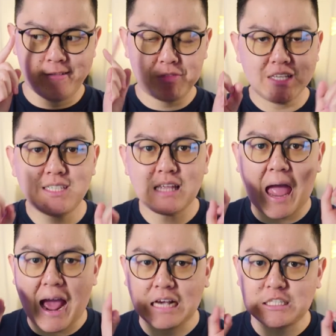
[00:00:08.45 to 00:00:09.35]
this is
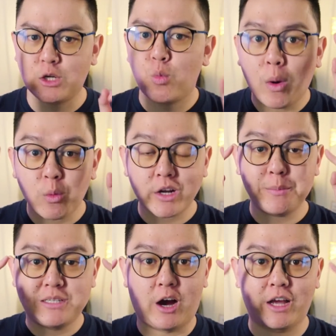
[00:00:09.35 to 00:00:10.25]
actually what we're going to
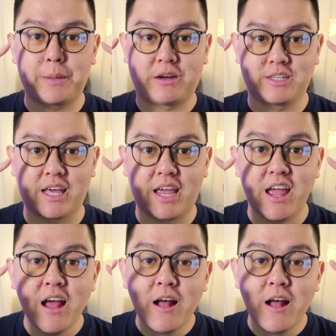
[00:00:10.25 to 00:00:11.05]
be talking about today.